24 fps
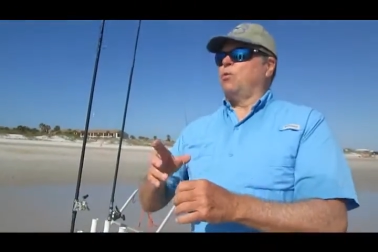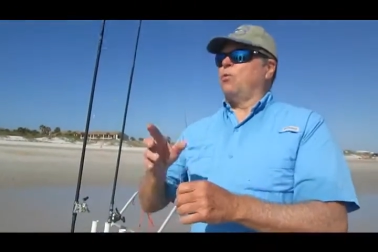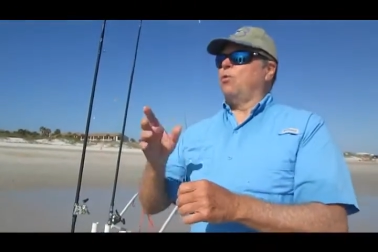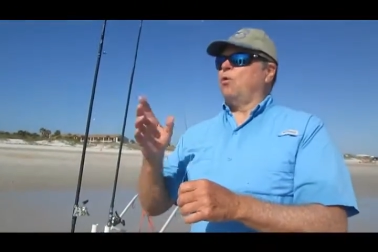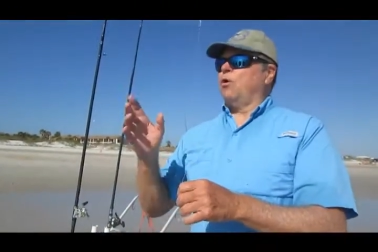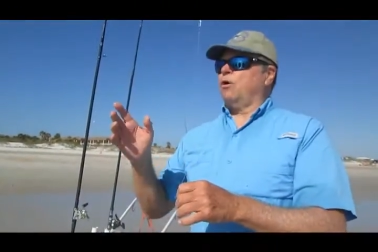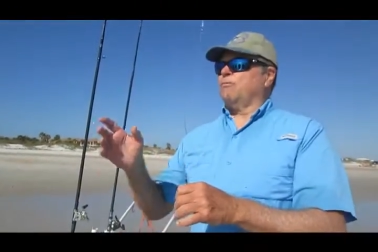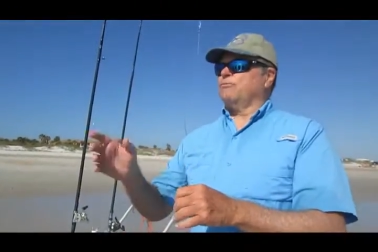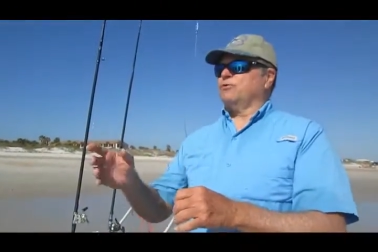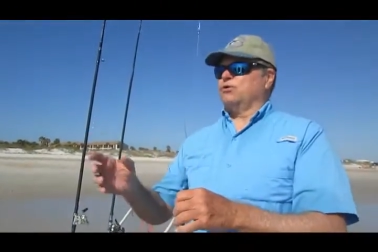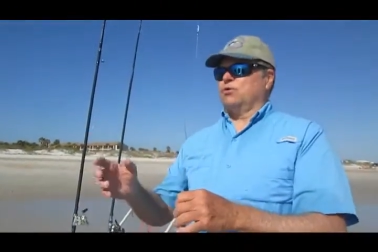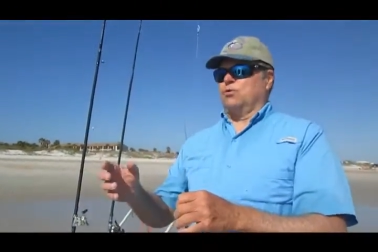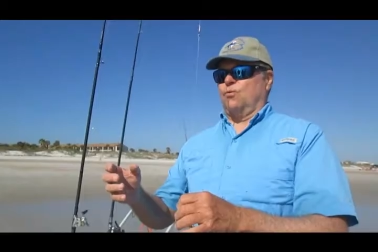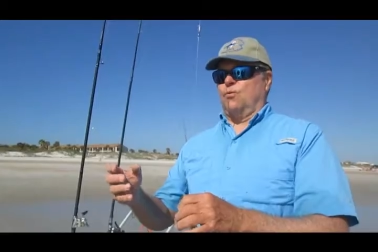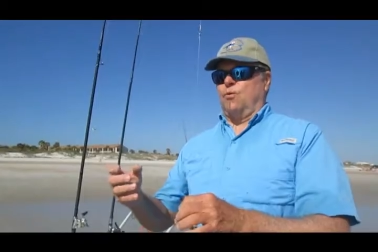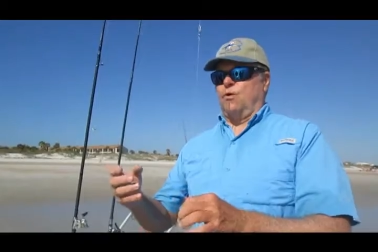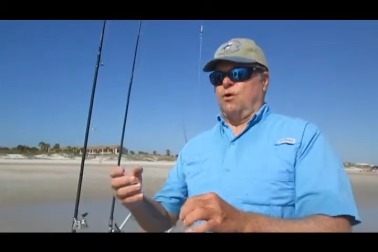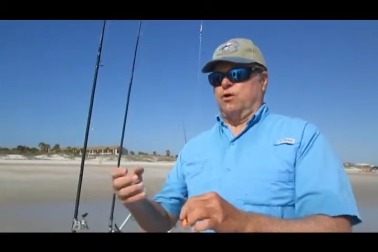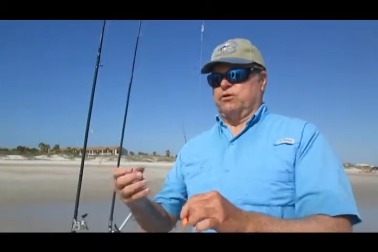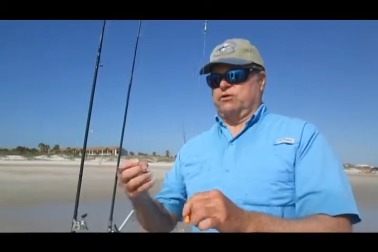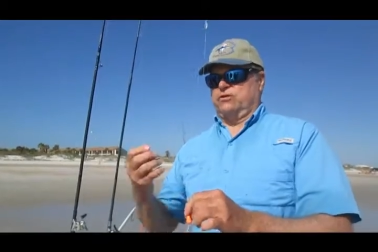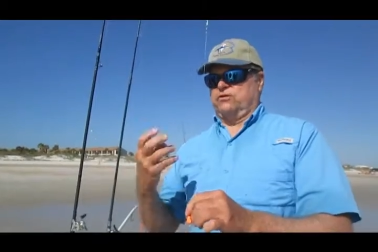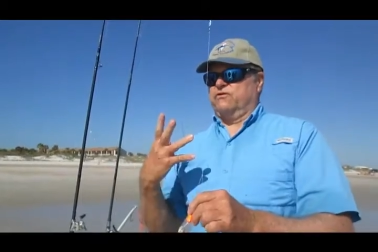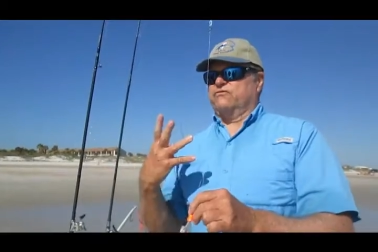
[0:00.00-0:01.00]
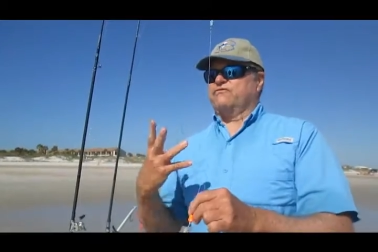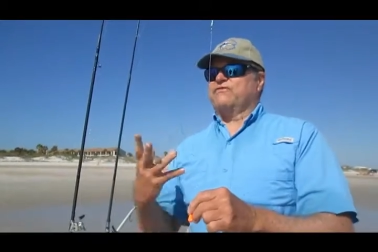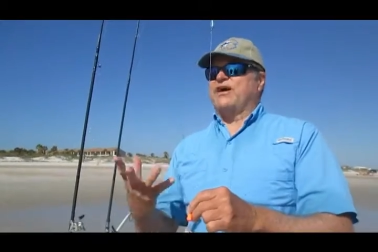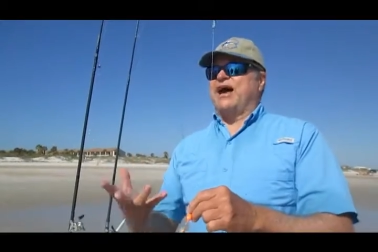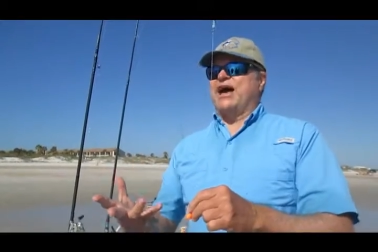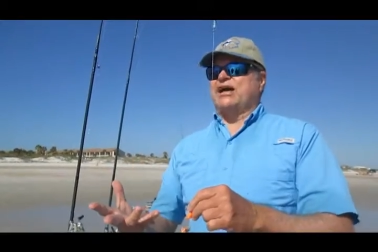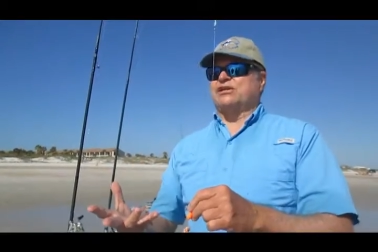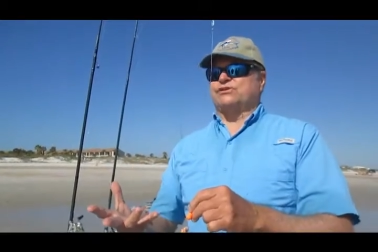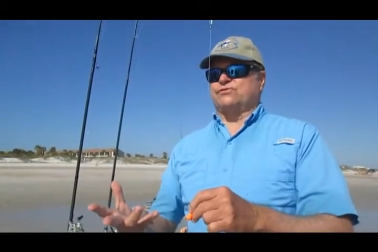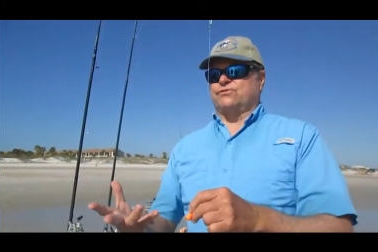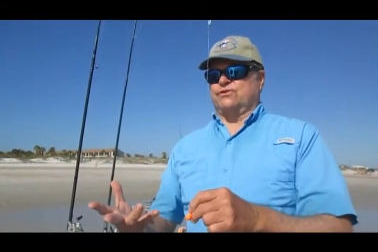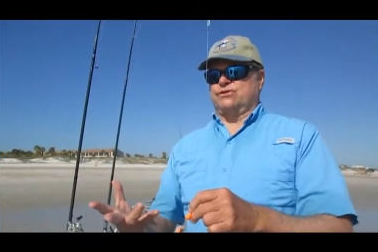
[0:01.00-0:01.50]
the warmer the water, the
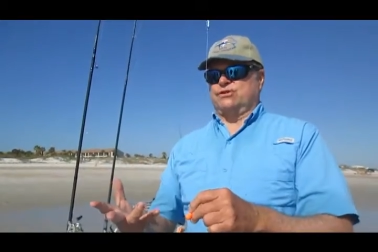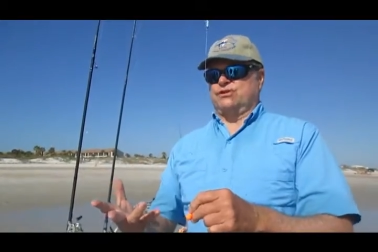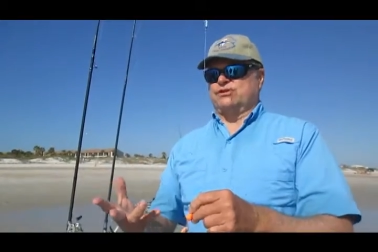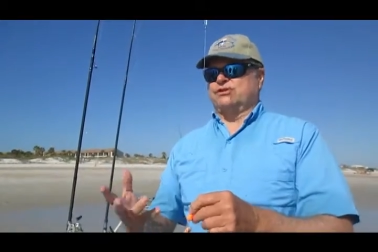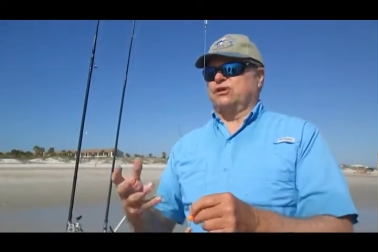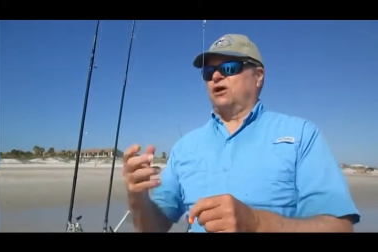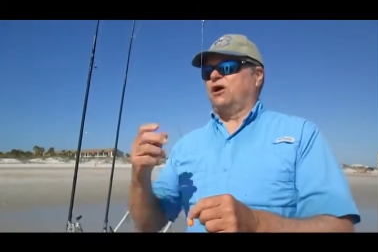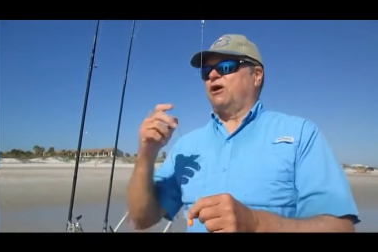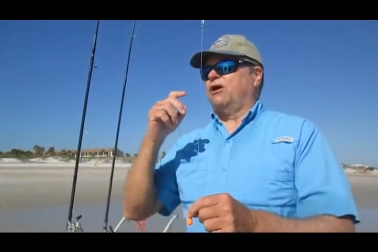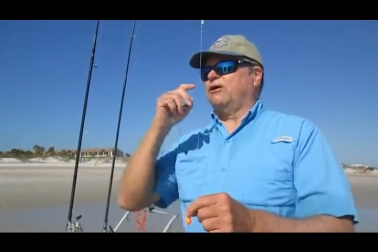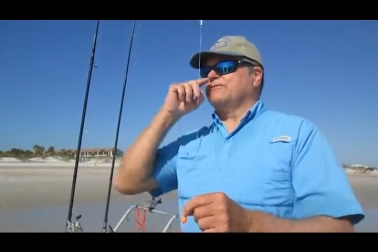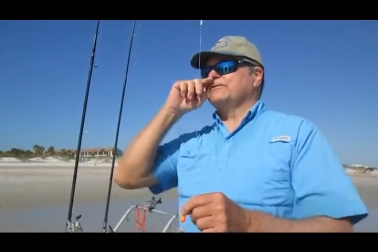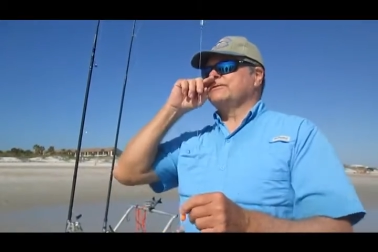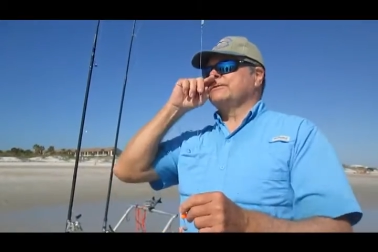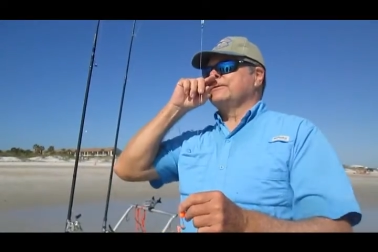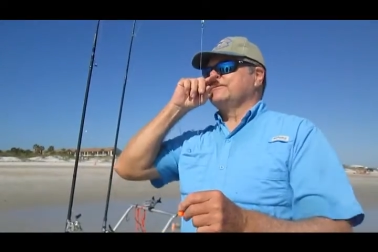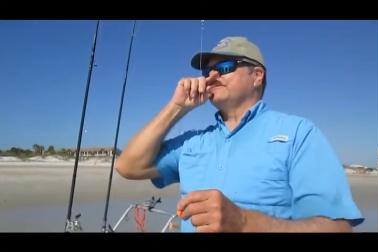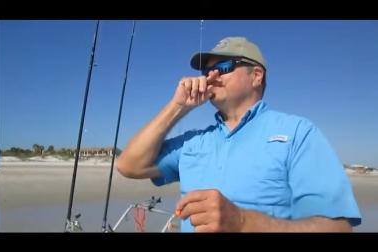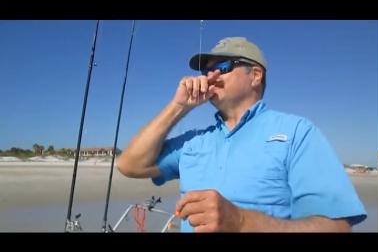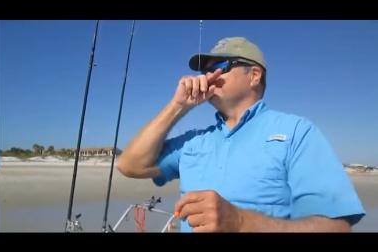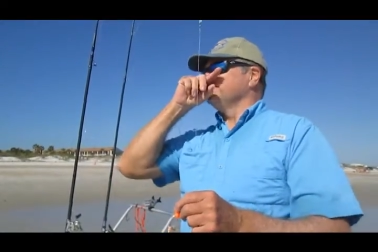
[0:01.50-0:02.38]
faster it dissolves.